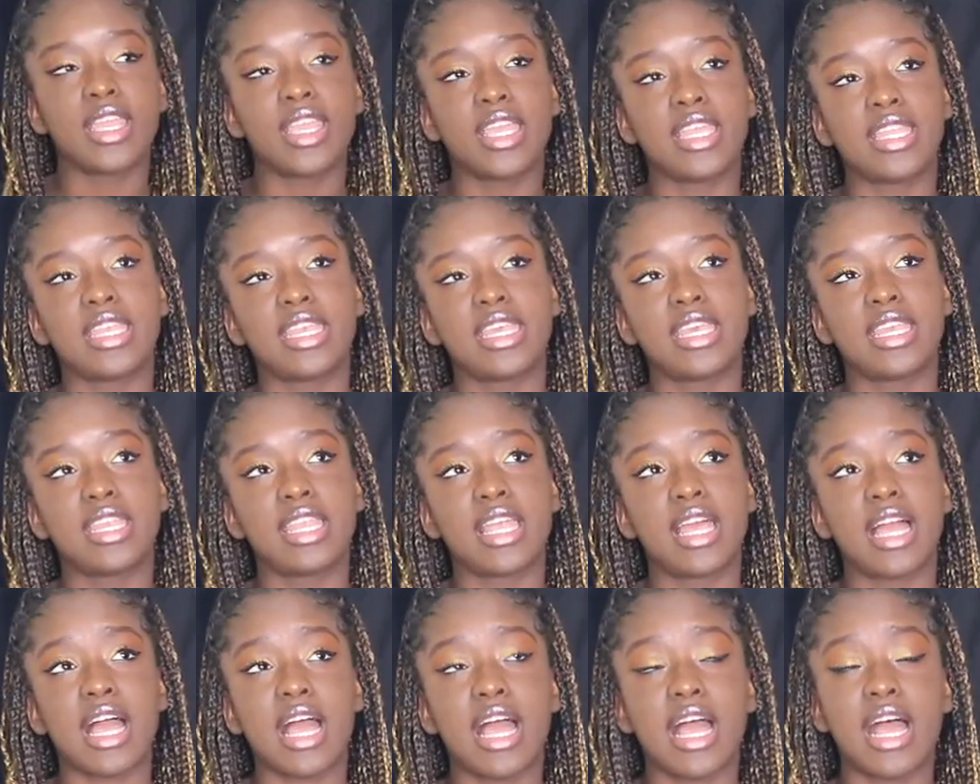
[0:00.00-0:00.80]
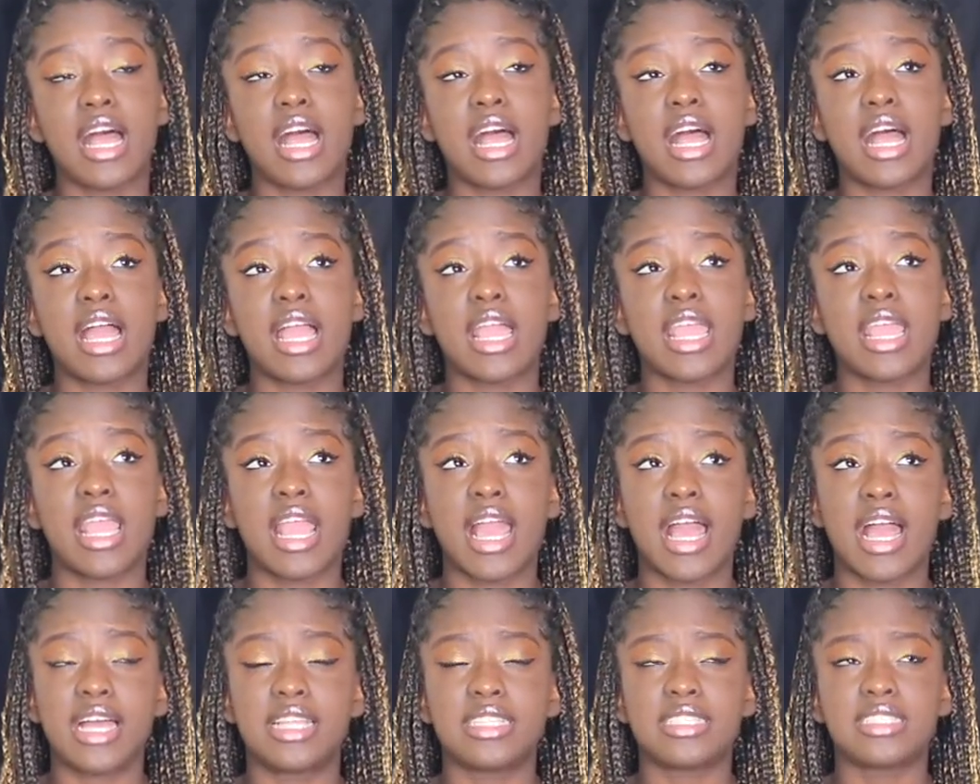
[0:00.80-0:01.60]
And then I
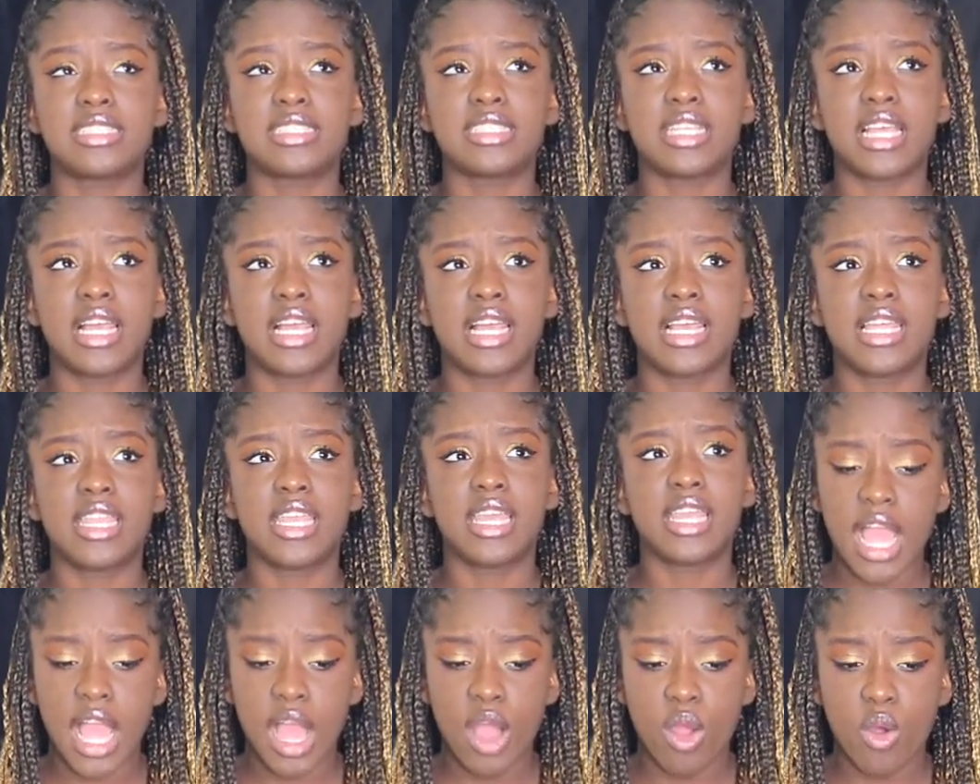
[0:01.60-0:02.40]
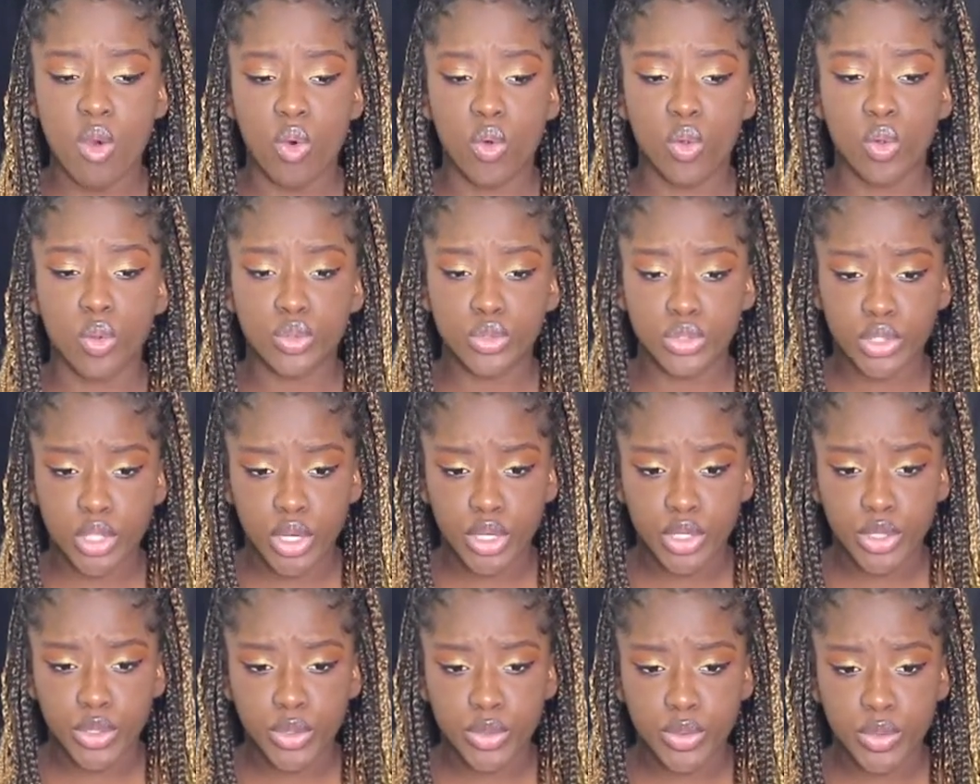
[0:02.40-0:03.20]
had said, how old
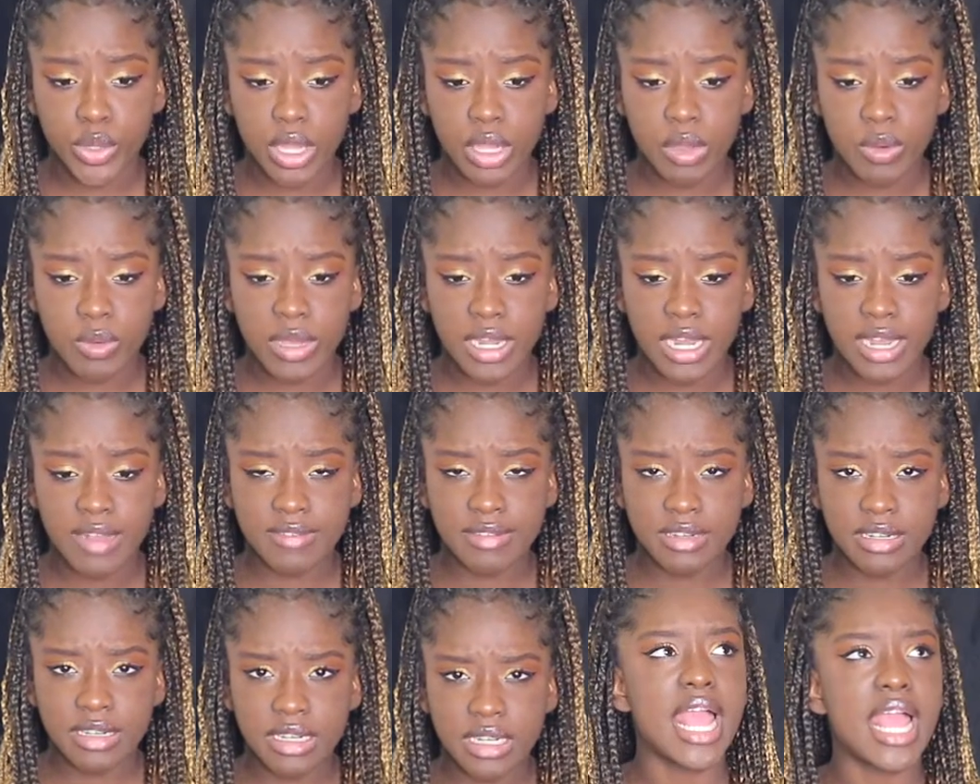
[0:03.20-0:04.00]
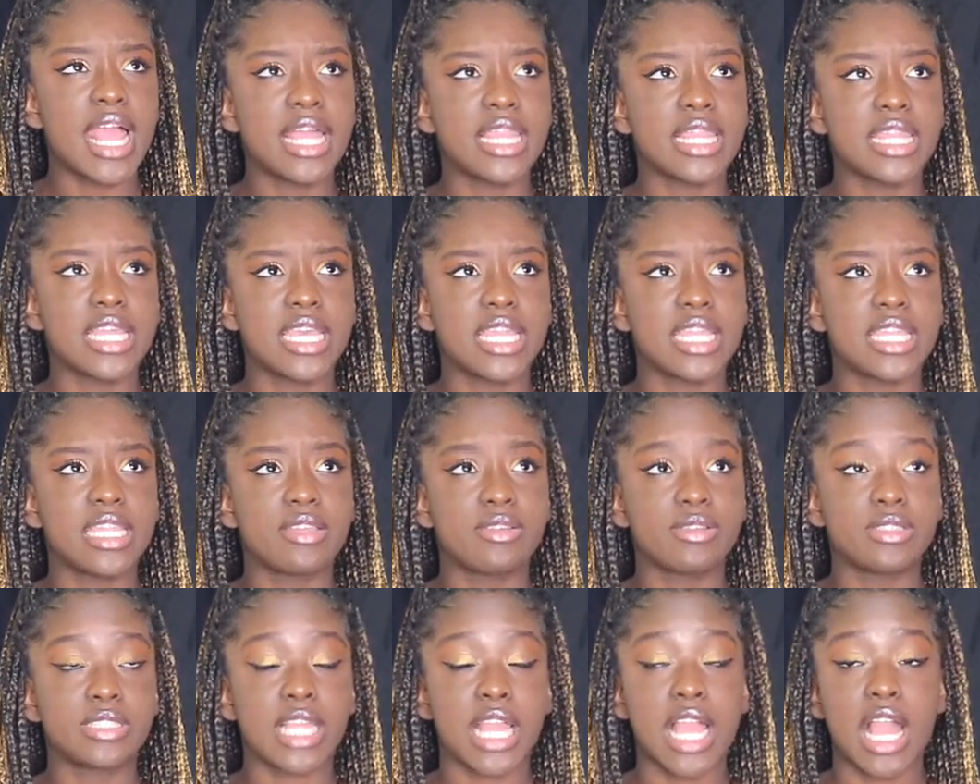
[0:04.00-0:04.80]
are you or whatever? And then
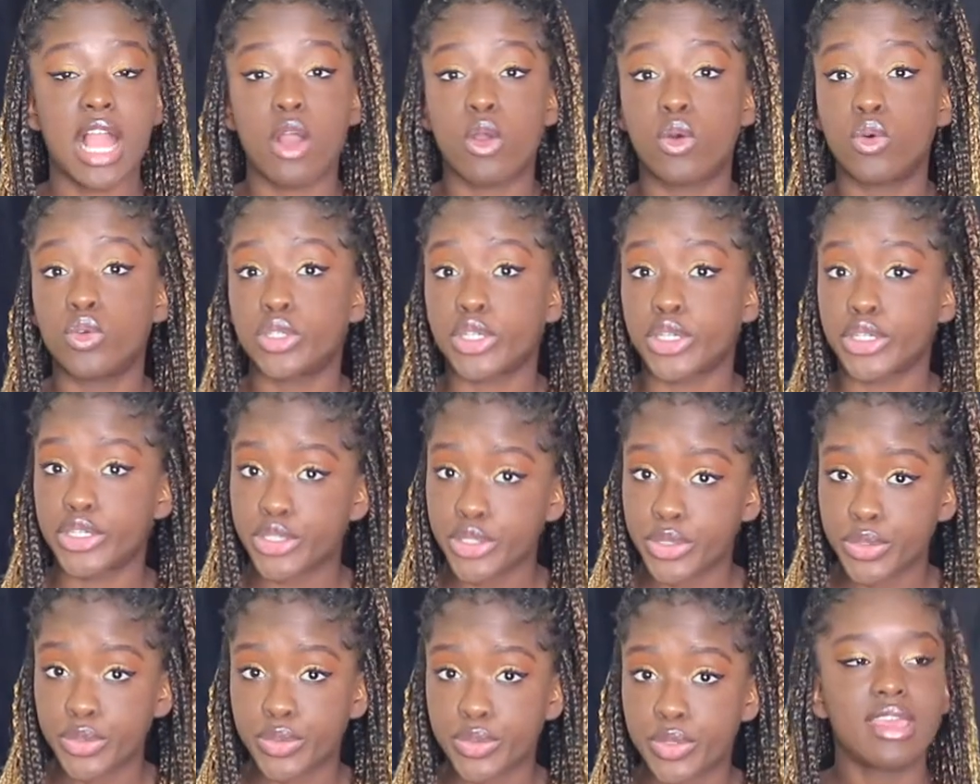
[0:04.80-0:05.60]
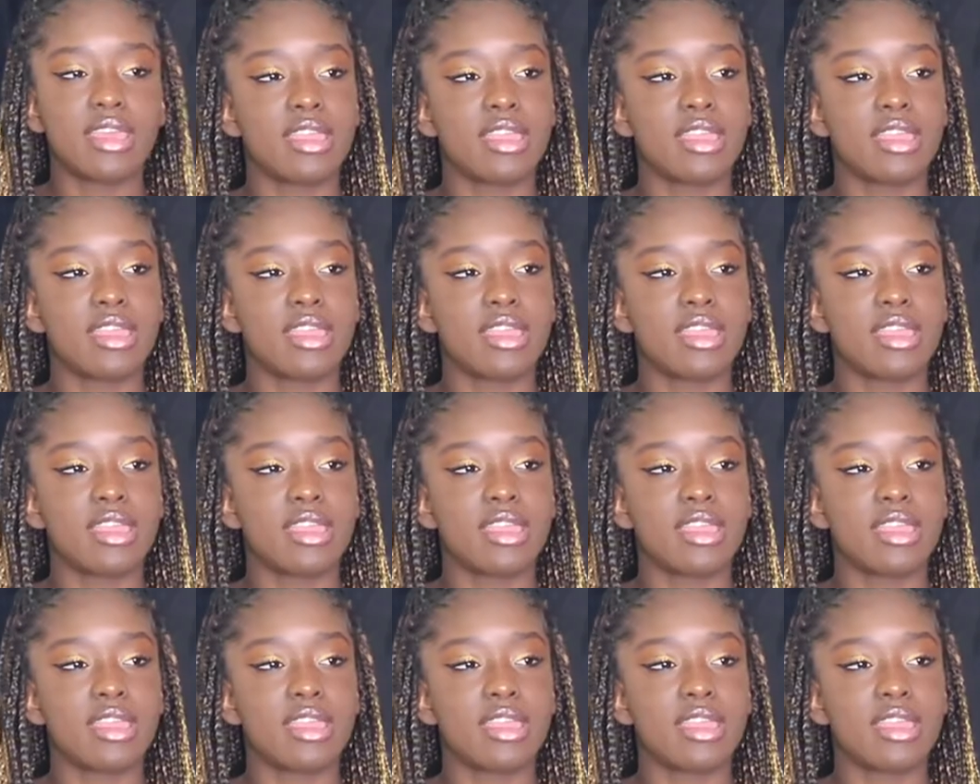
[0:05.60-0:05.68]
he was like, how old are you?